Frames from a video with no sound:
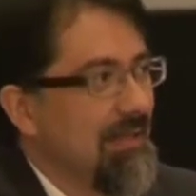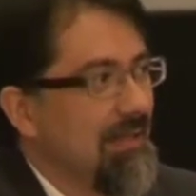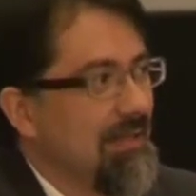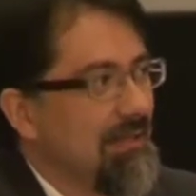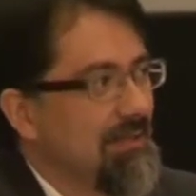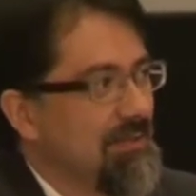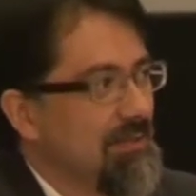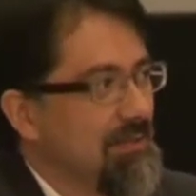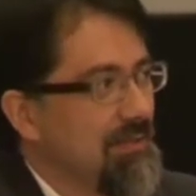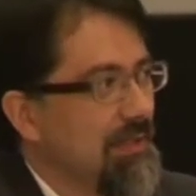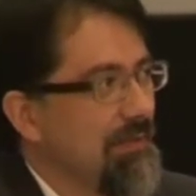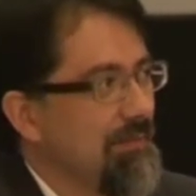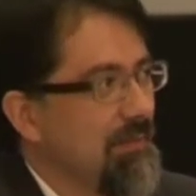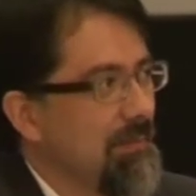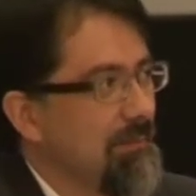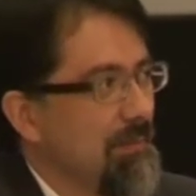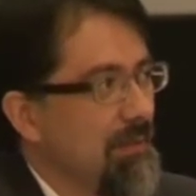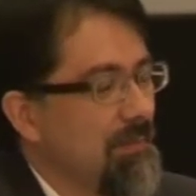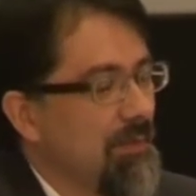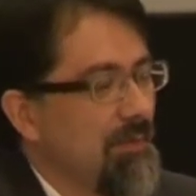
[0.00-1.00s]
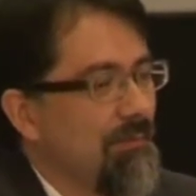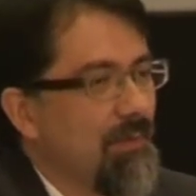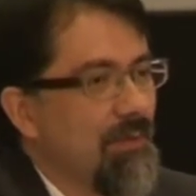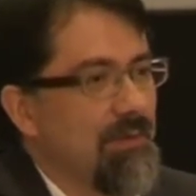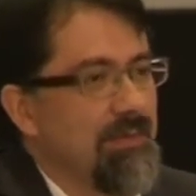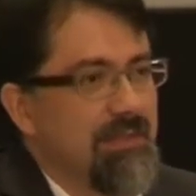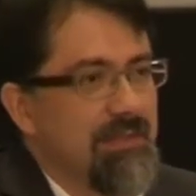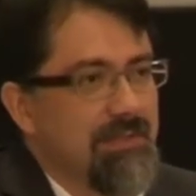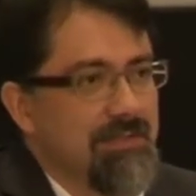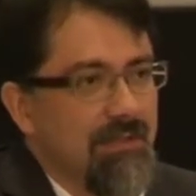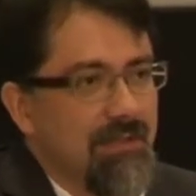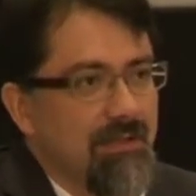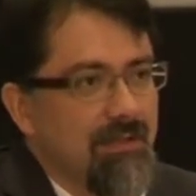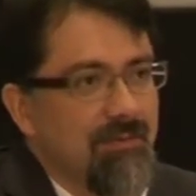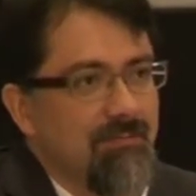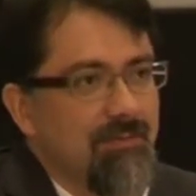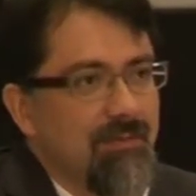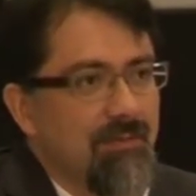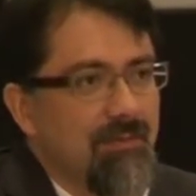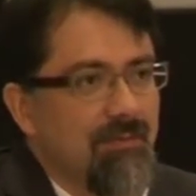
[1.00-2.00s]
just to give a bit of context, I
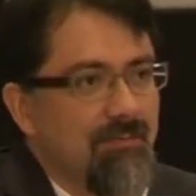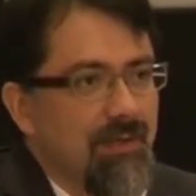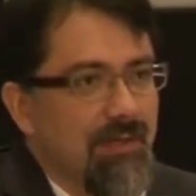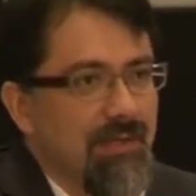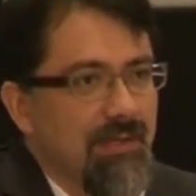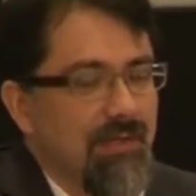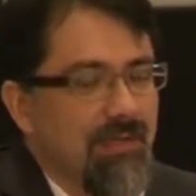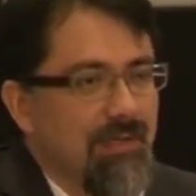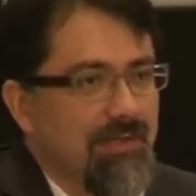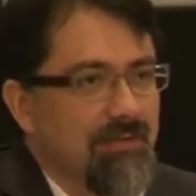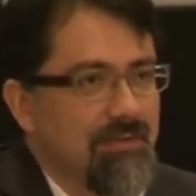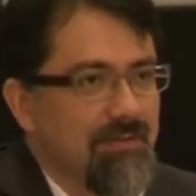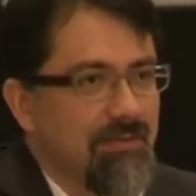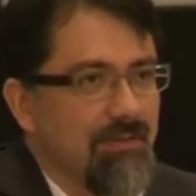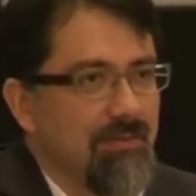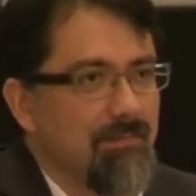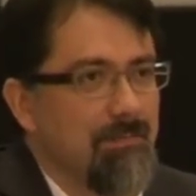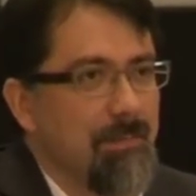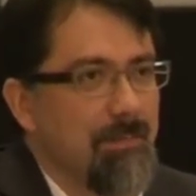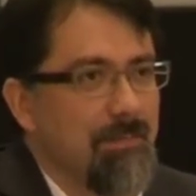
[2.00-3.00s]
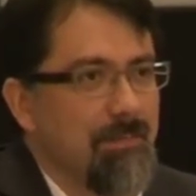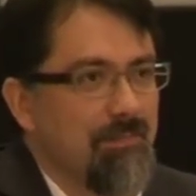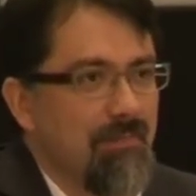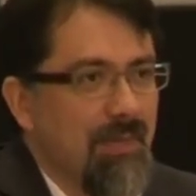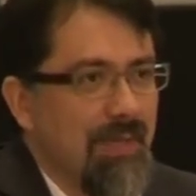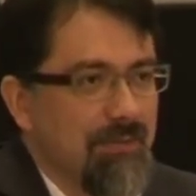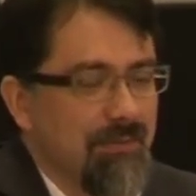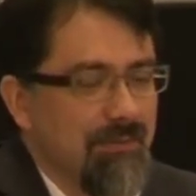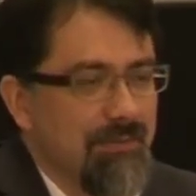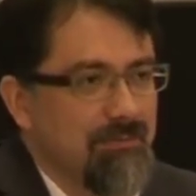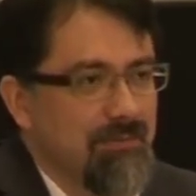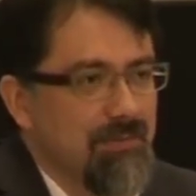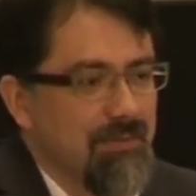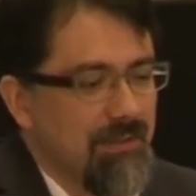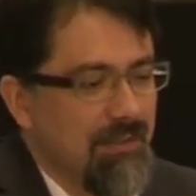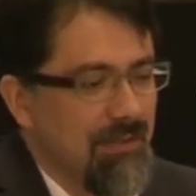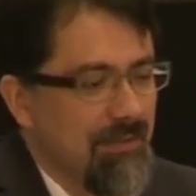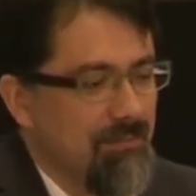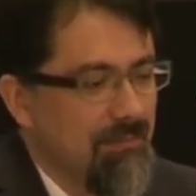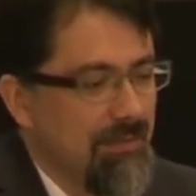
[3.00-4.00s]
come from a very hands-on background,
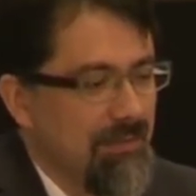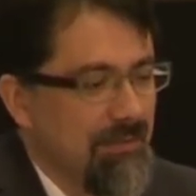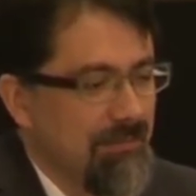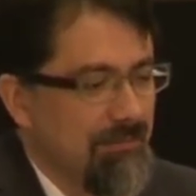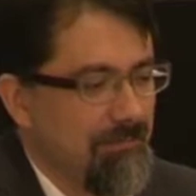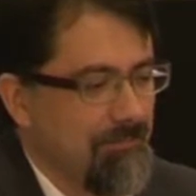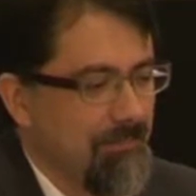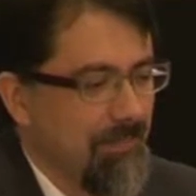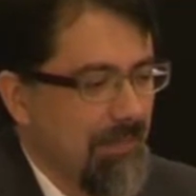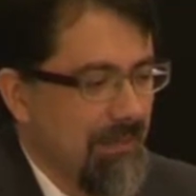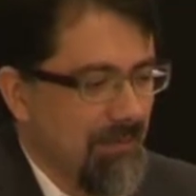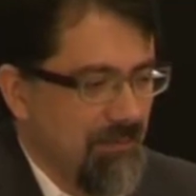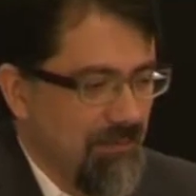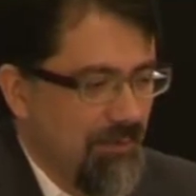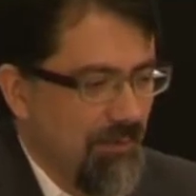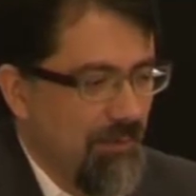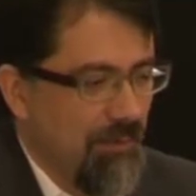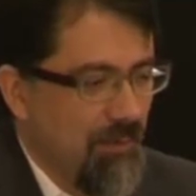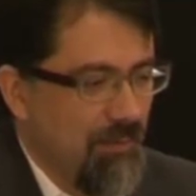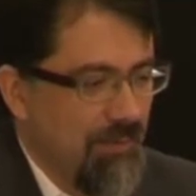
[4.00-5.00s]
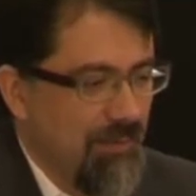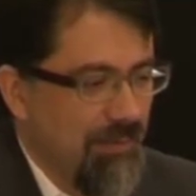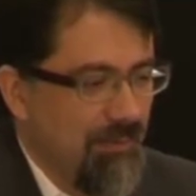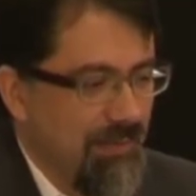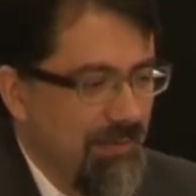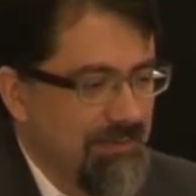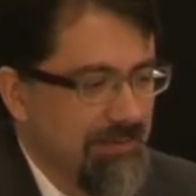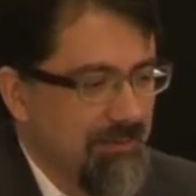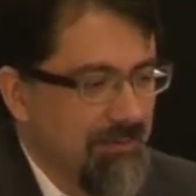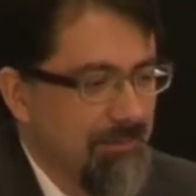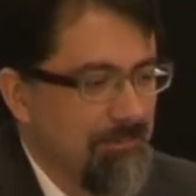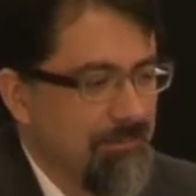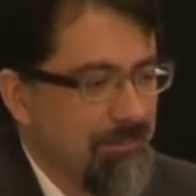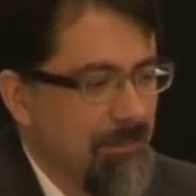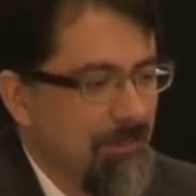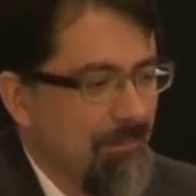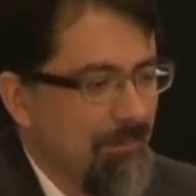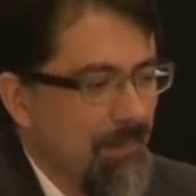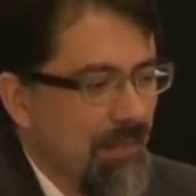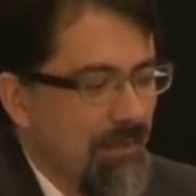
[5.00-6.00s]
growing up in Mexico.
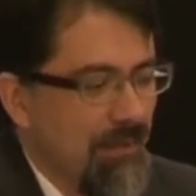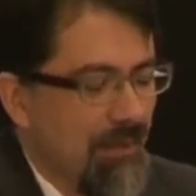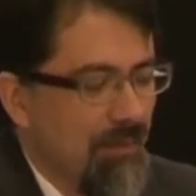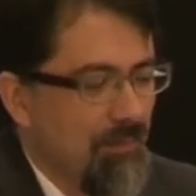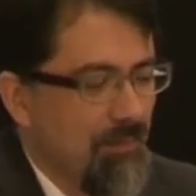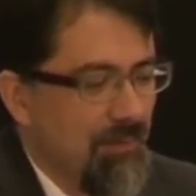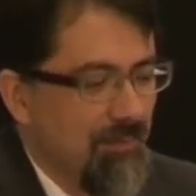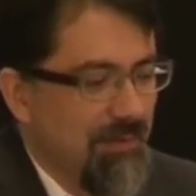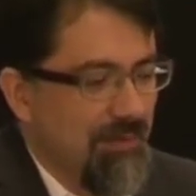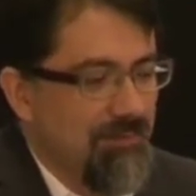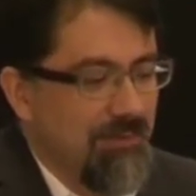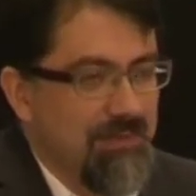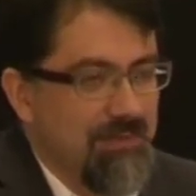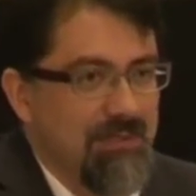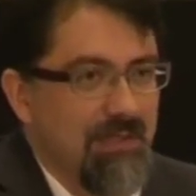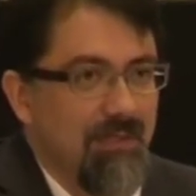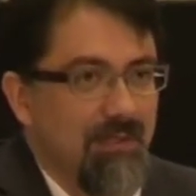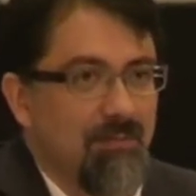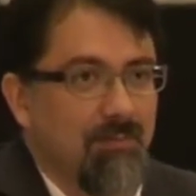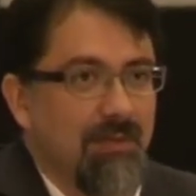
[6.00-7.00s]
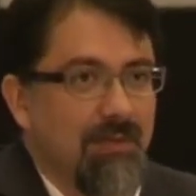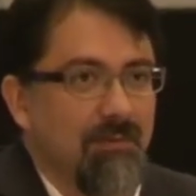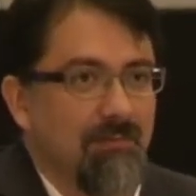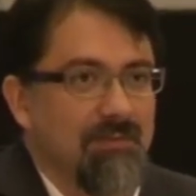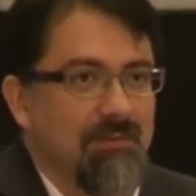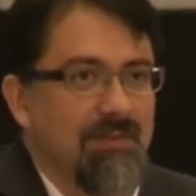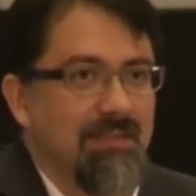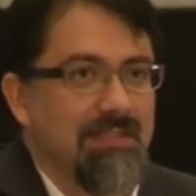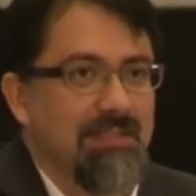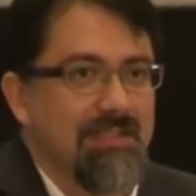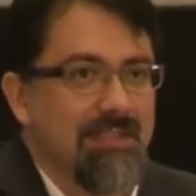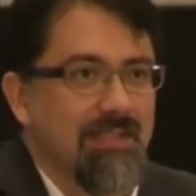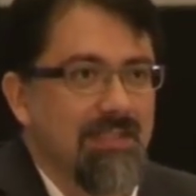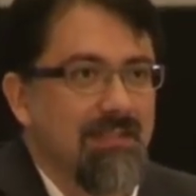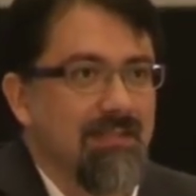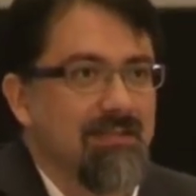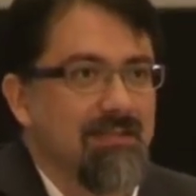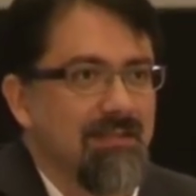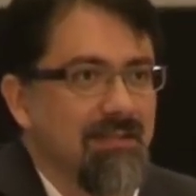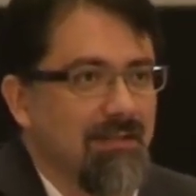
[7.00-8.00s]
I built my first car when I was
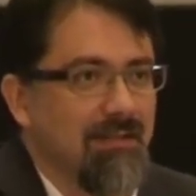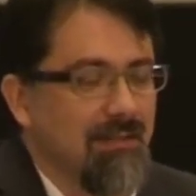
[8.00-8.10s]
18.